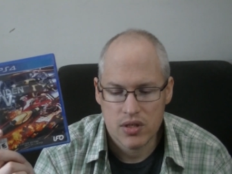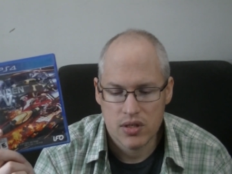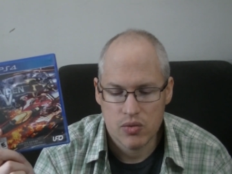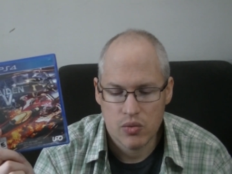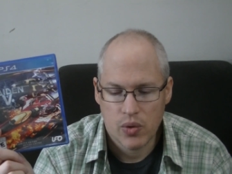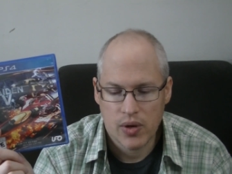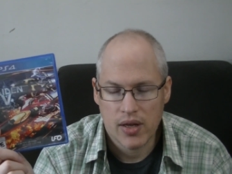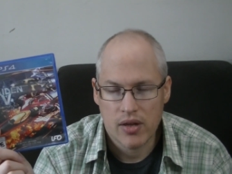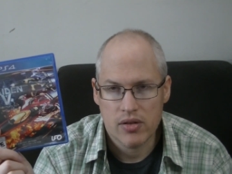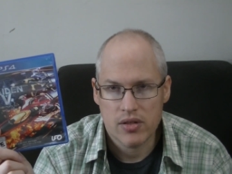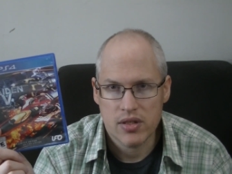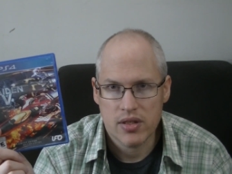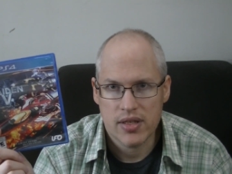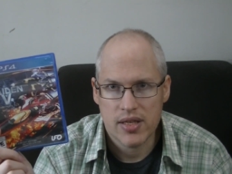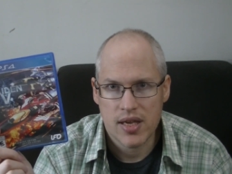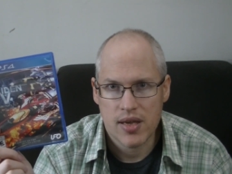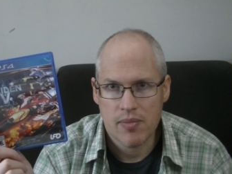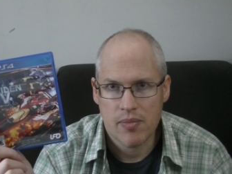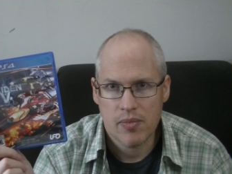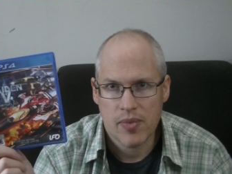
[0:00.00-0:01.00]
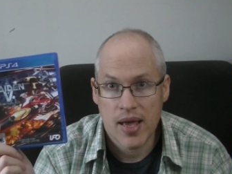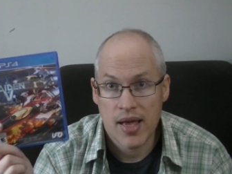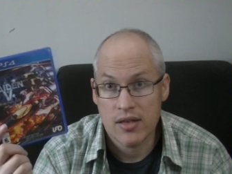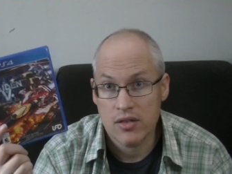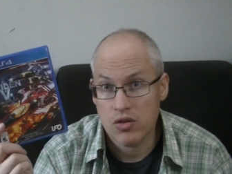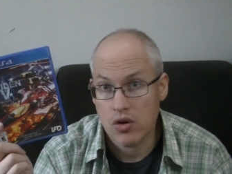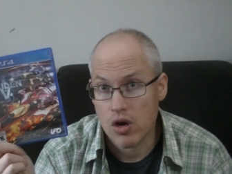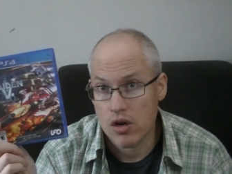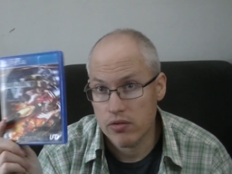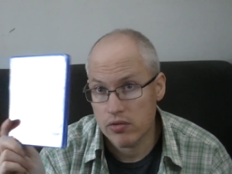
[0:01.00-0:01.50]
what else the game
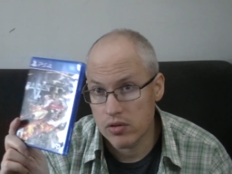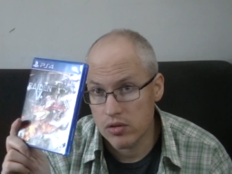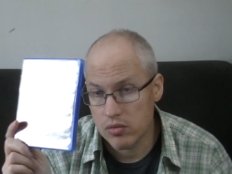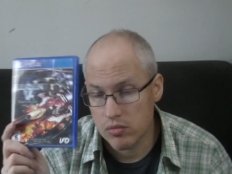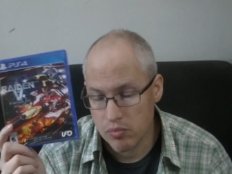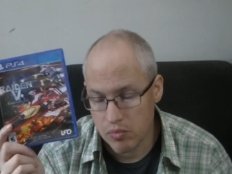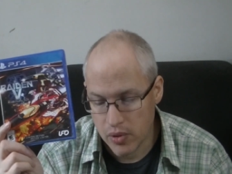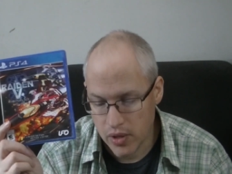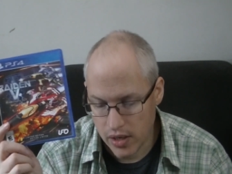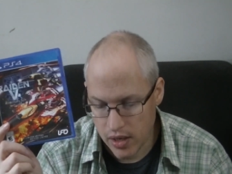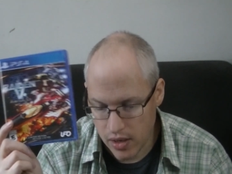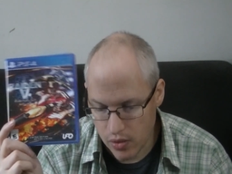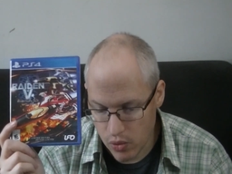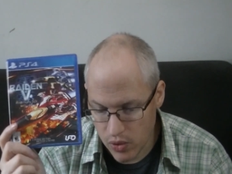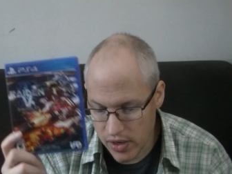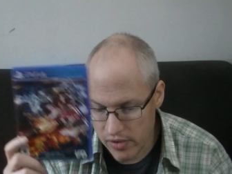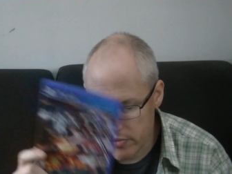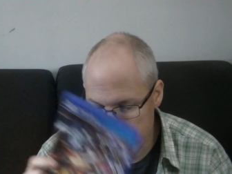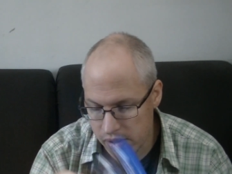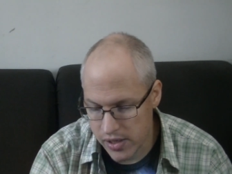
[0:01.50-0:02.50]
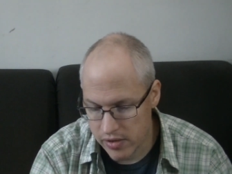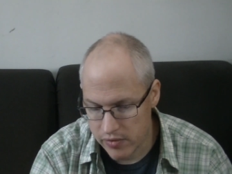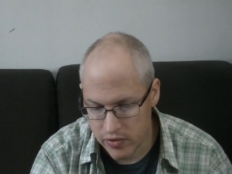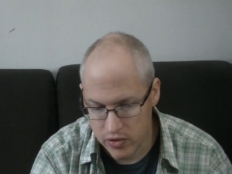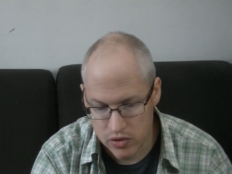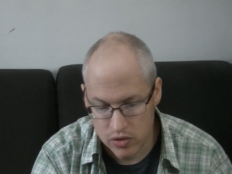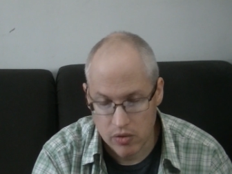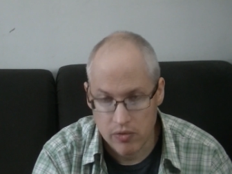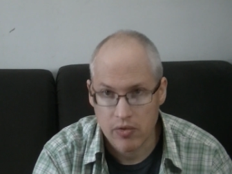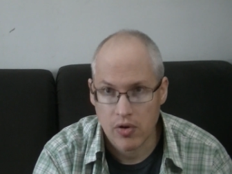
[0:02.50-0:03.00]
has to offer. But what I've played of
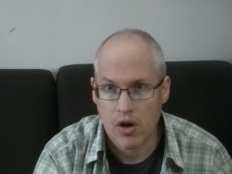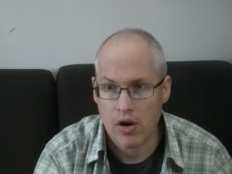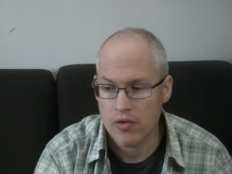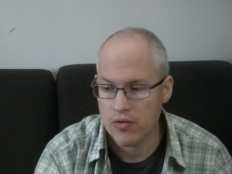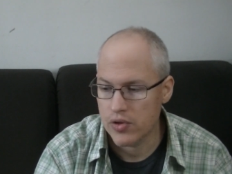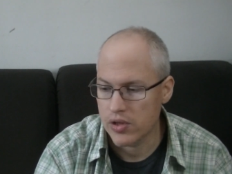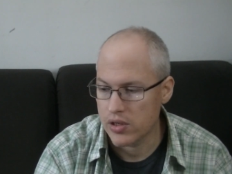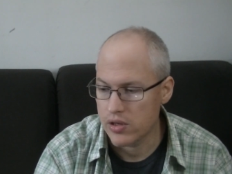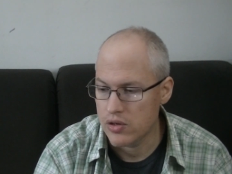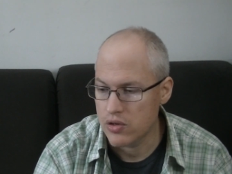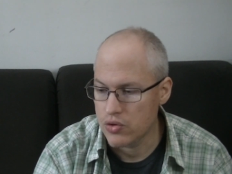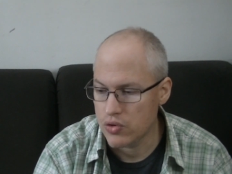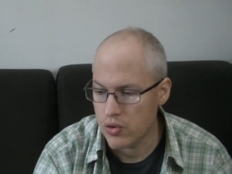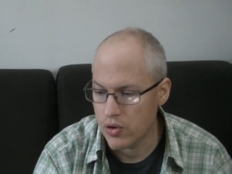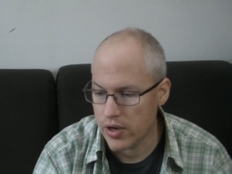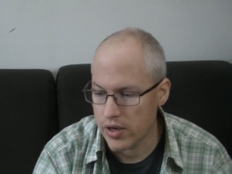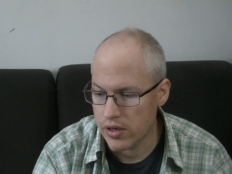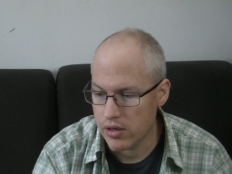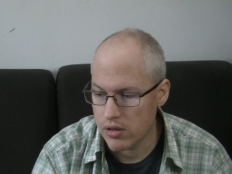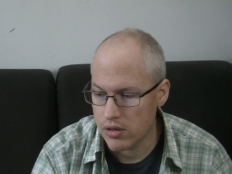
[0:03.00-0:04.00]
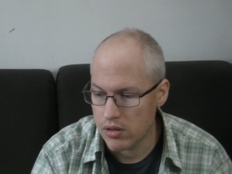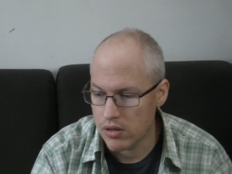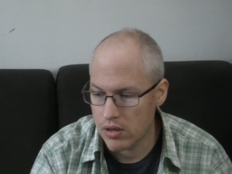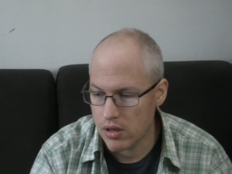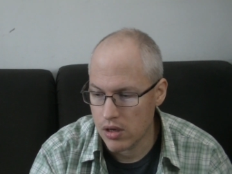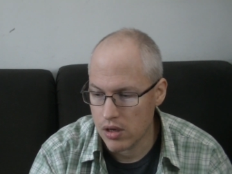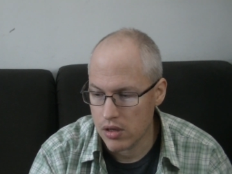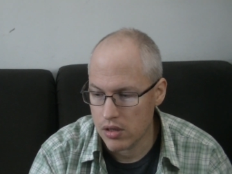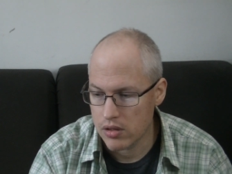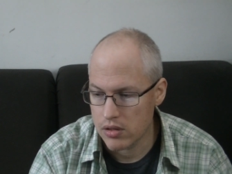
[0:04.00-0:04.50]
it so far, I really enjoyed.
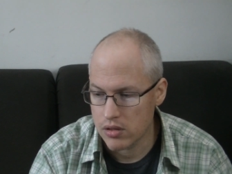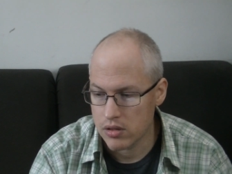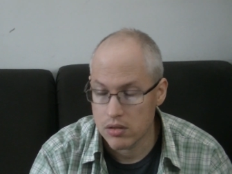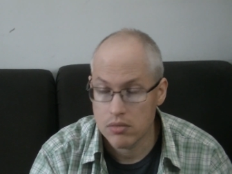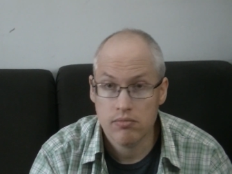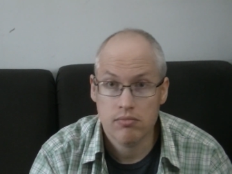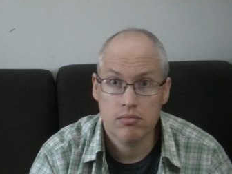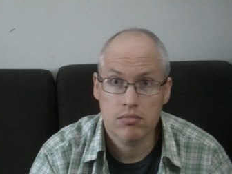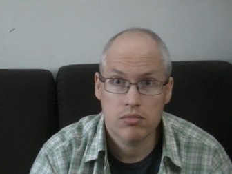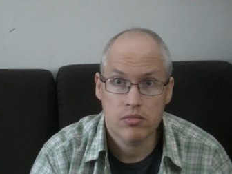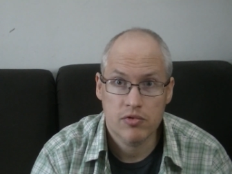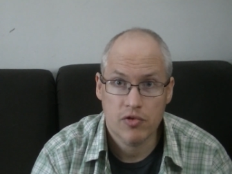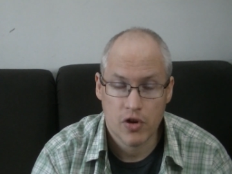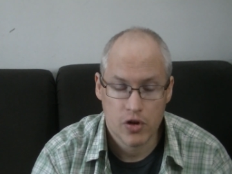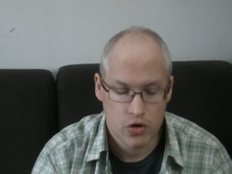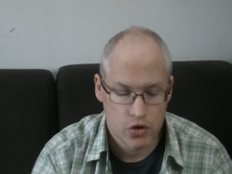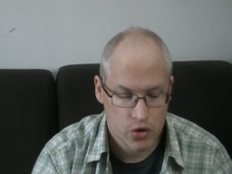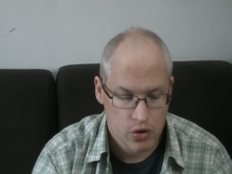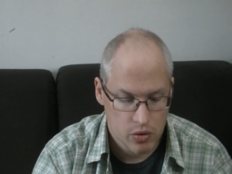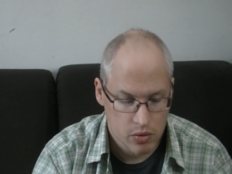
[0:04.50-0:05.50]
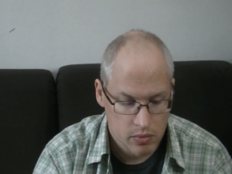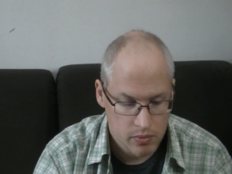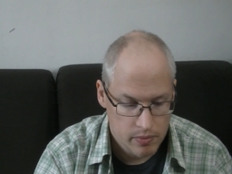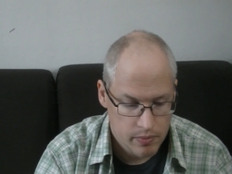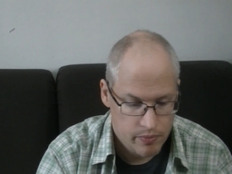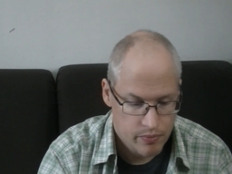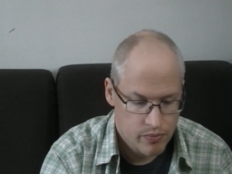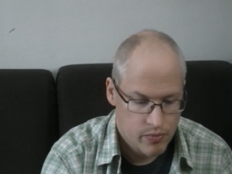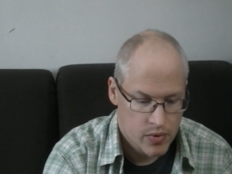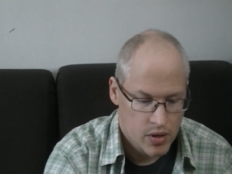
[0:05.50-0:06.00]
It's a fun shooter.
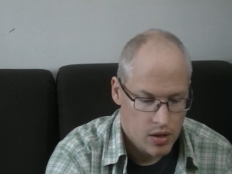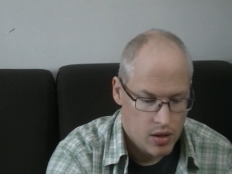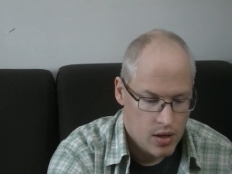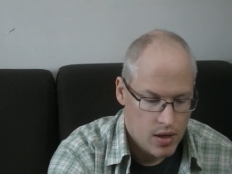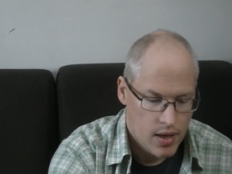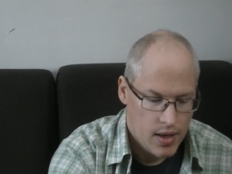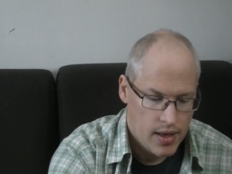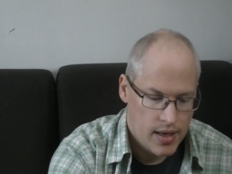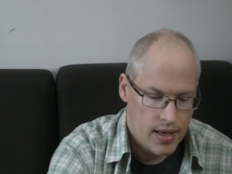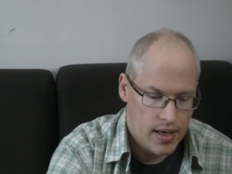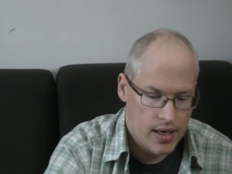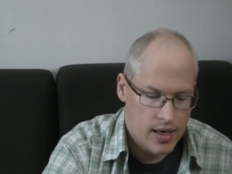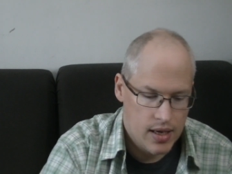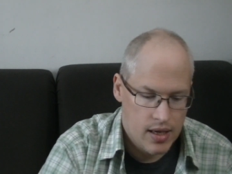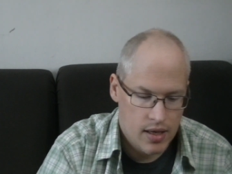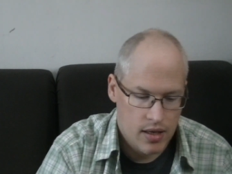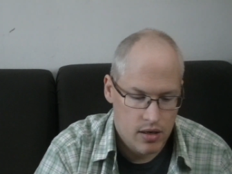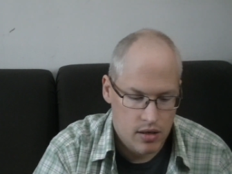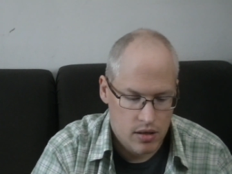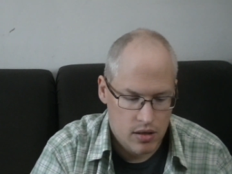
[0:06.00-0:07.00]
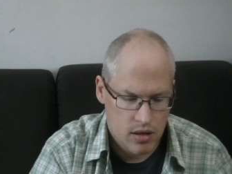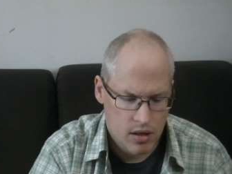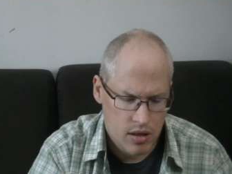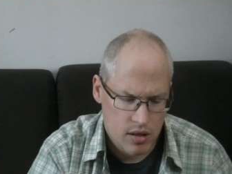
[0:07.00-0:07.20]
And,